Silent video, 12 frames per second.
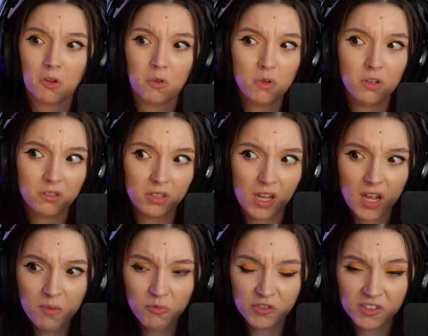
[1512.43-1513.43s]
Well,
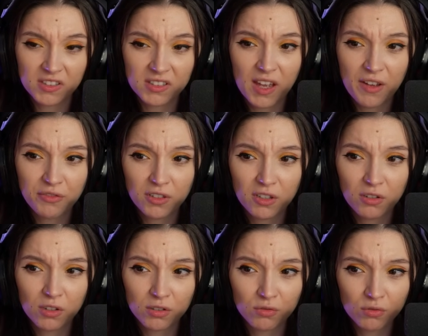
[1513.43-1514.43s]
time was definitely
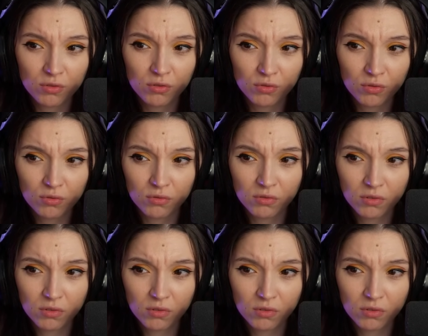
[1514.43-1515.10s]
not good to you.